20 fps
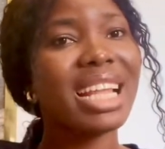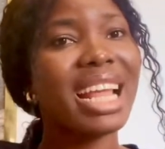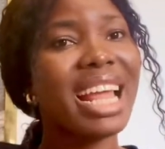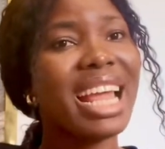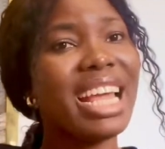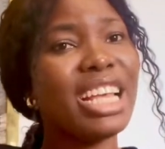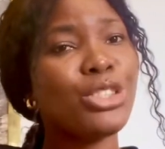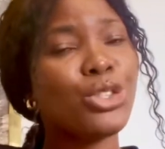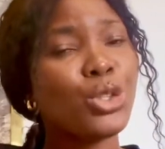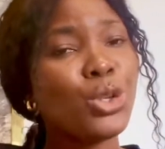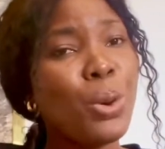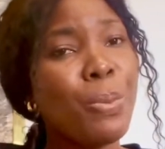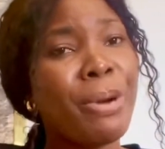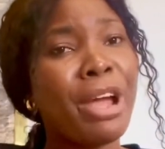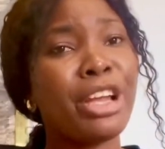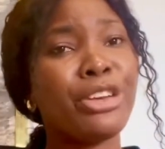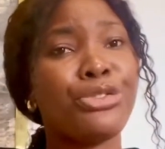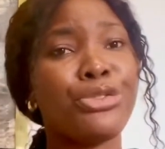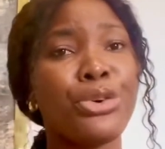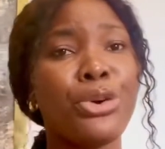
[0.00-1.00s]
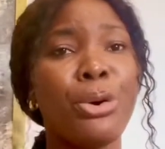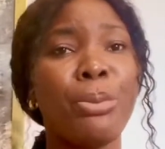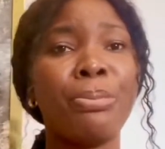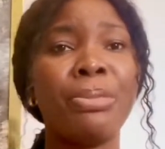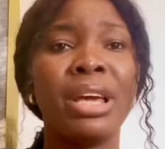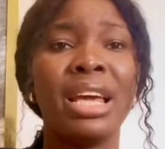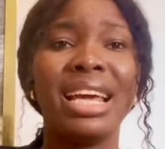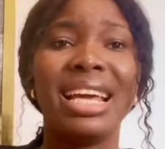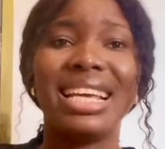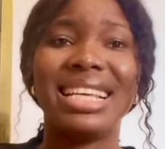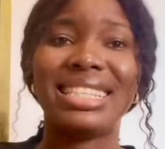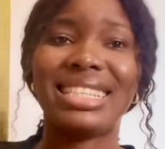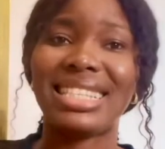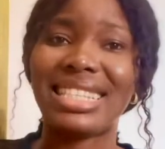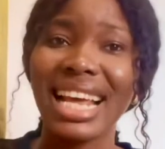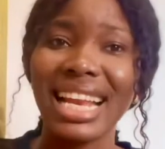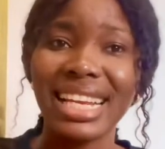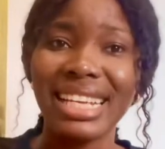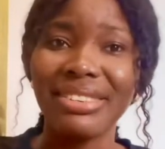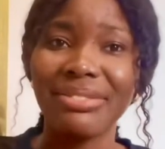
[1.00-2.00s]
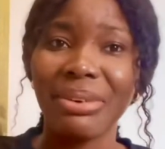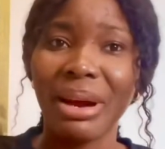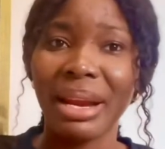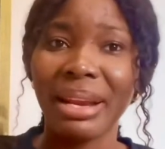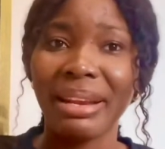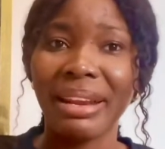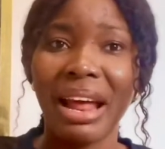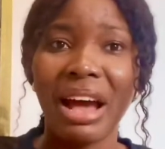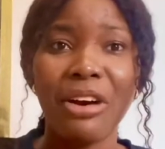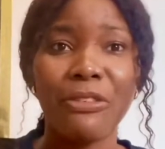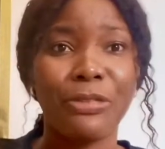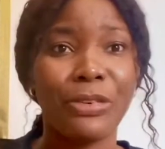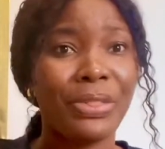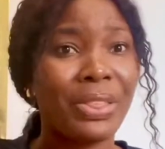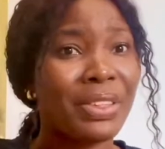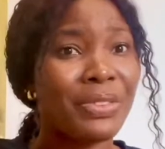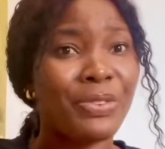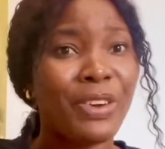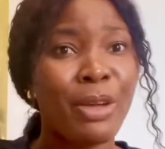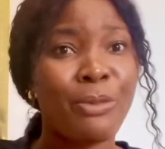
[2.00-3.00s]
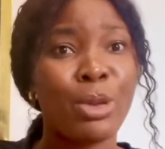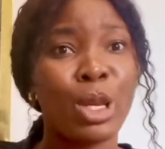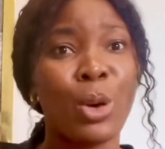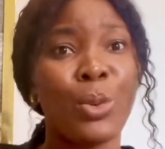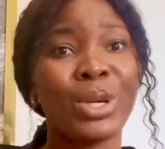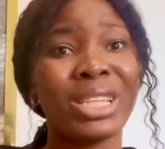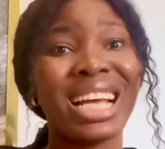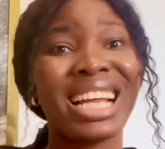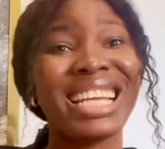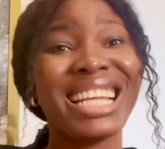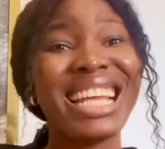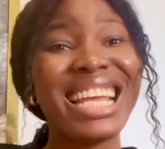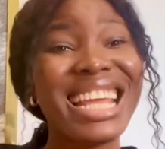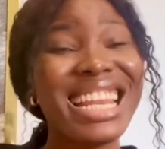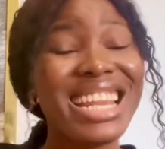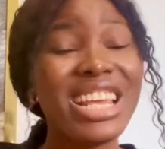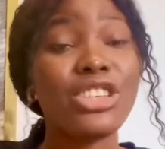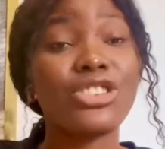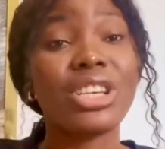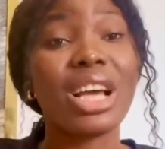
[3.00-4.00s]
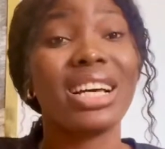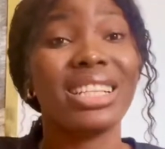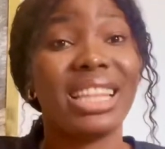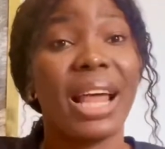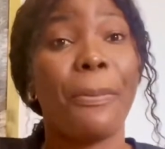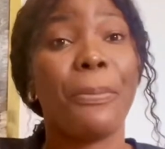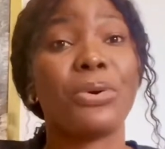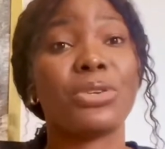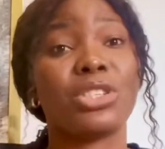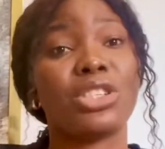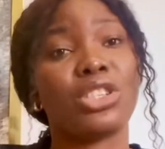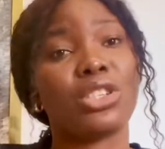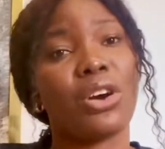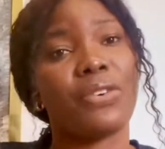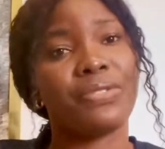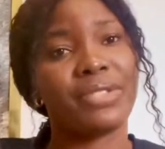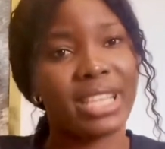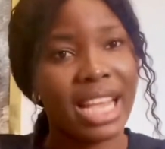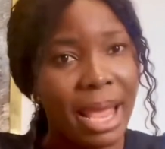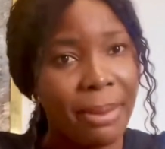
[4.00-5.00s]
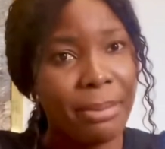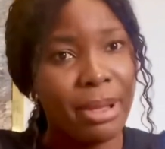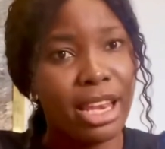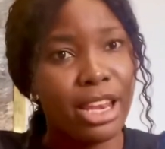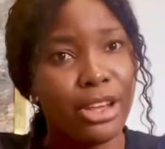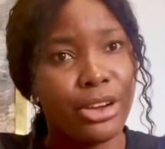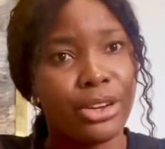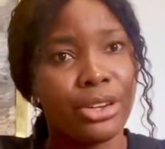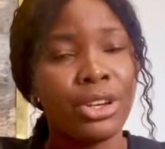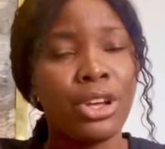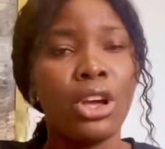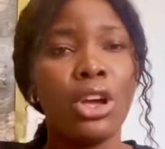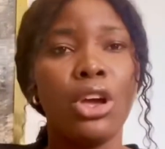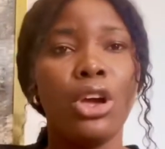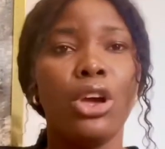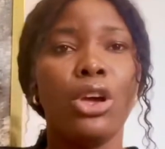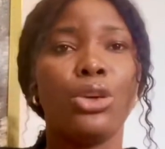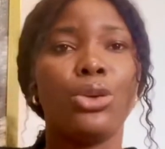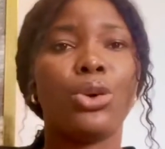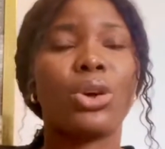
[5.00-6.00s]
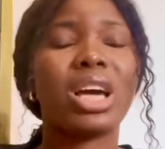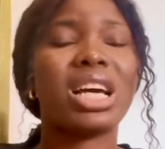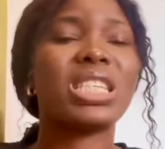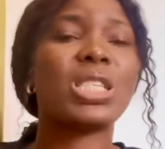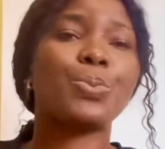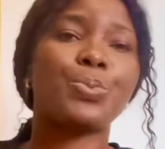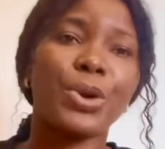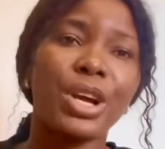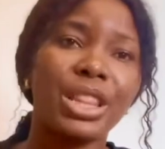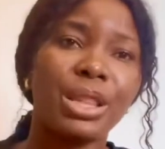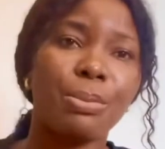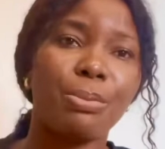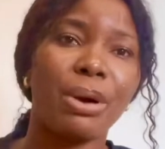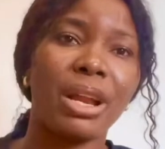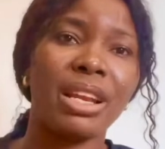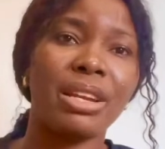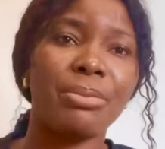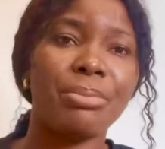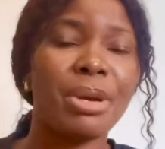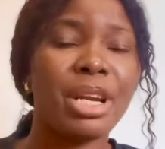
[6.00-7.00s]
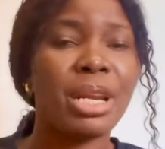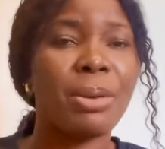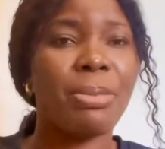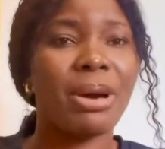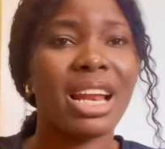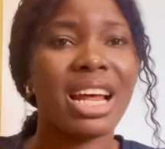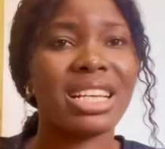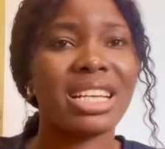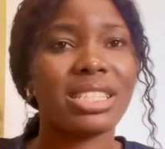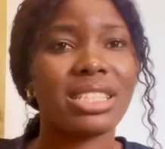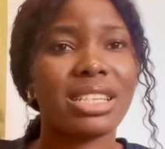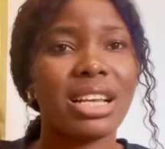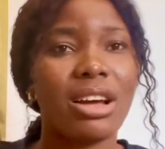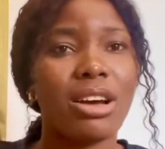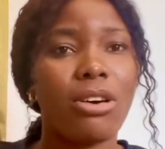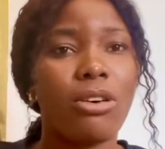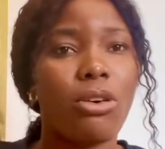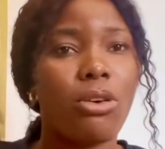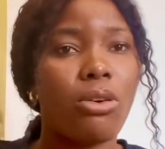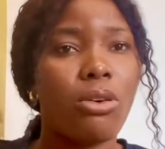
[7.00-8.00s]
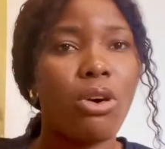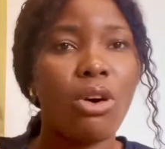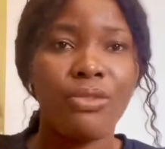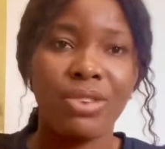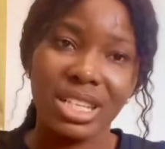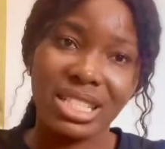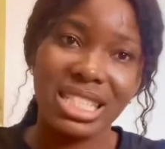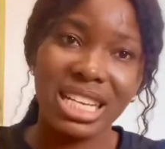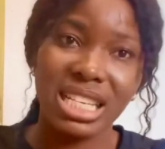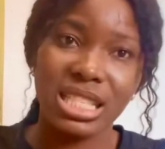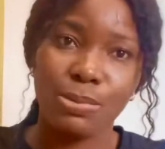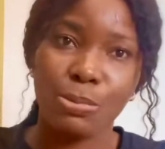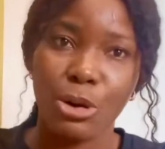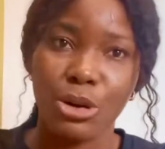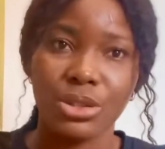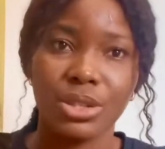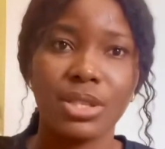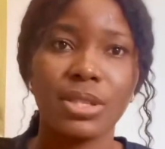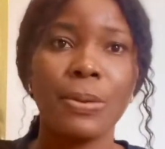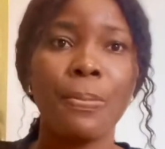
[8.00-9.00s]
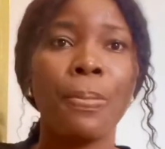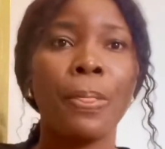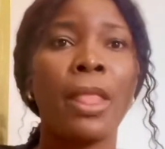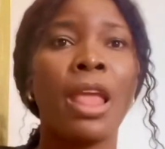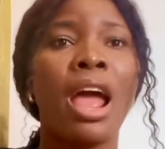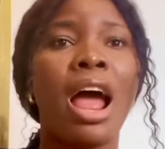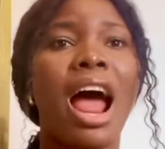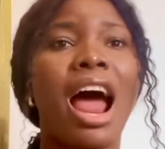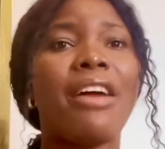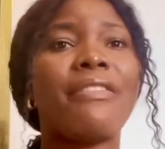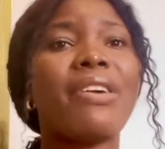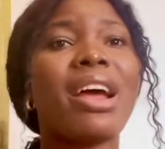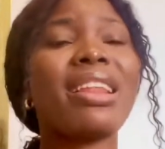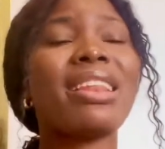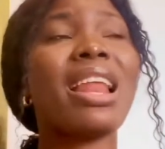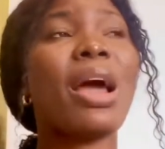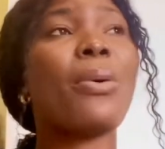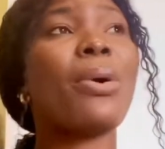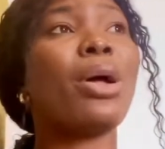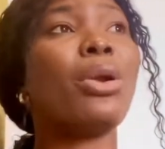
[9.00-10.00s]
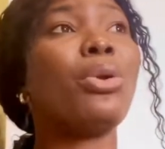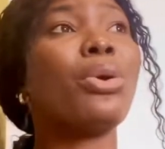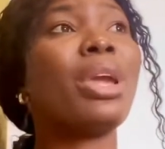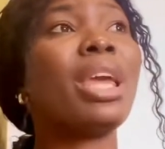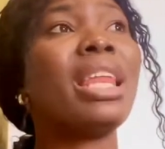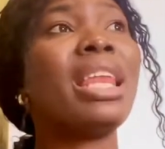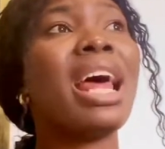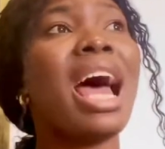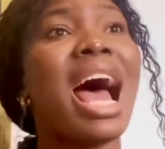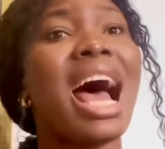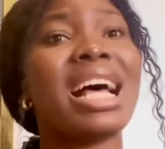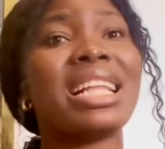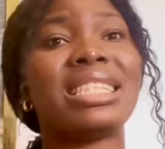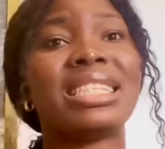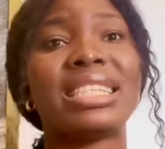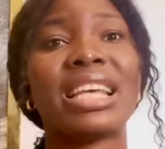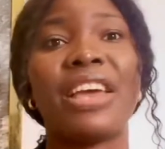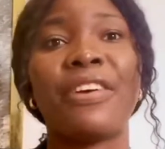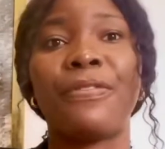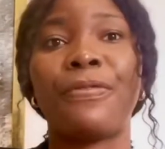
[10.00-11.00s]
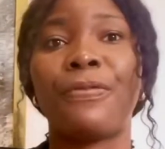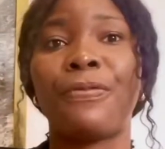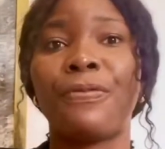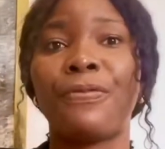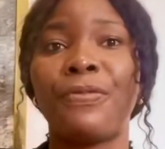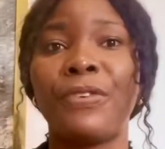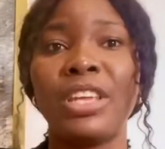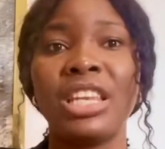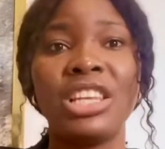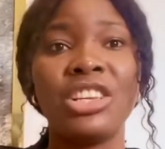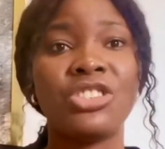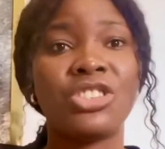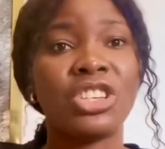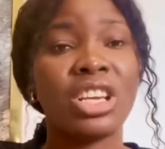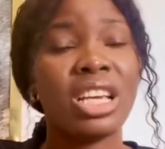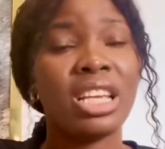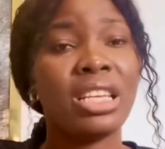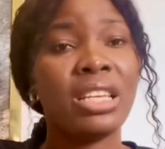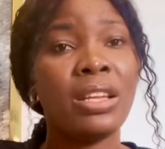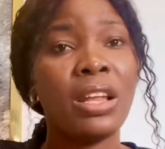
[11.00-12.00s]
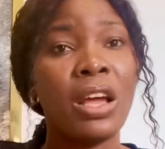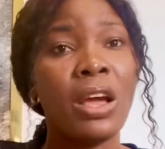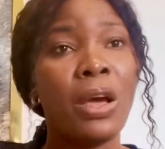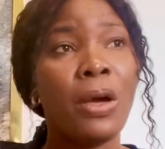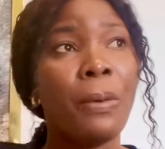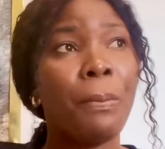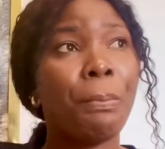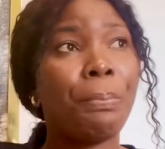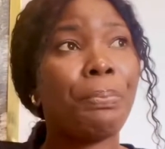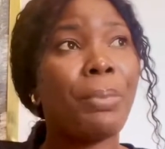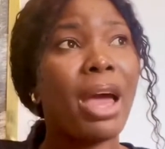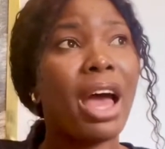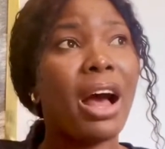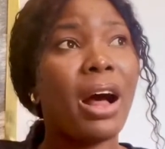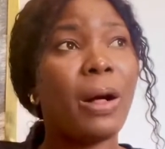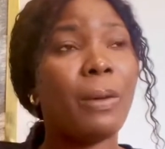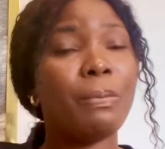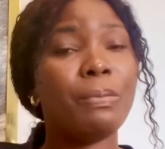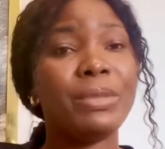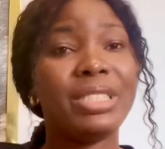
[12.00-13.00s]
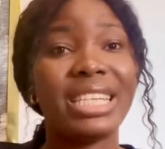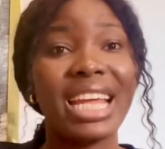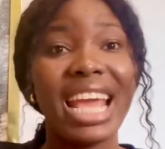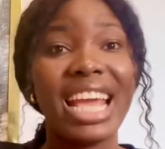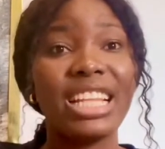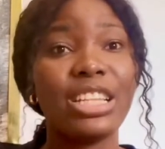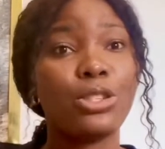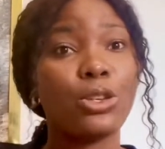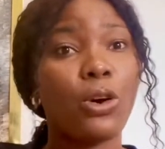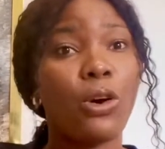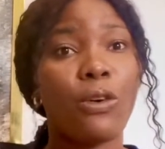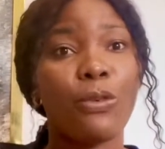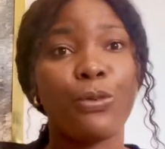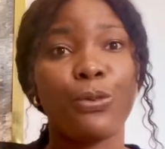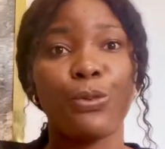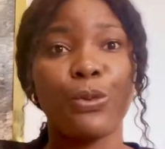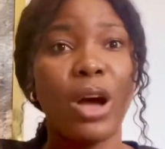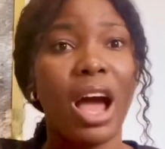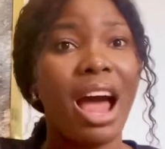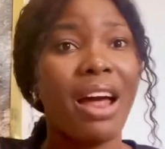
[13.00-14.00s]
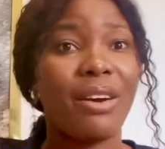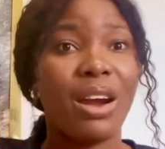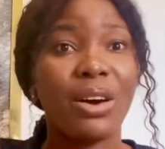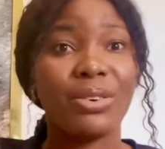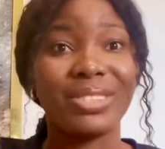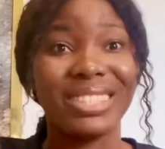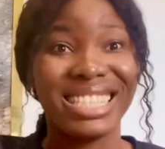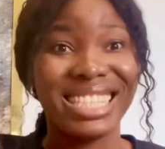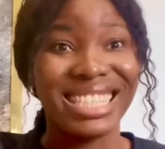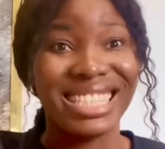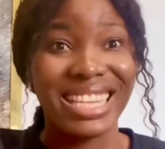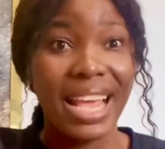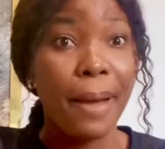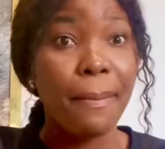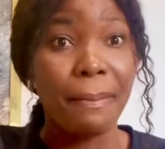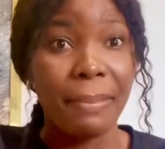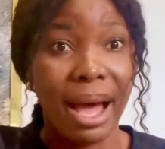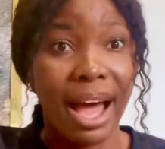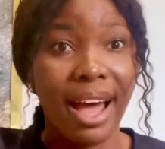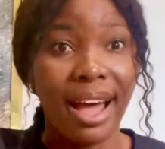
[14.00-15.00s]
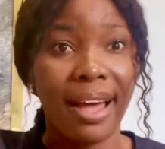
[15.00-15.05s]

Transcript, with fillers: it's two bedroom it's selling right now for 35 million with an initial deposit of 10 million you can spread the remaining balance over six months and right now we're looking at a finishing um, date of around December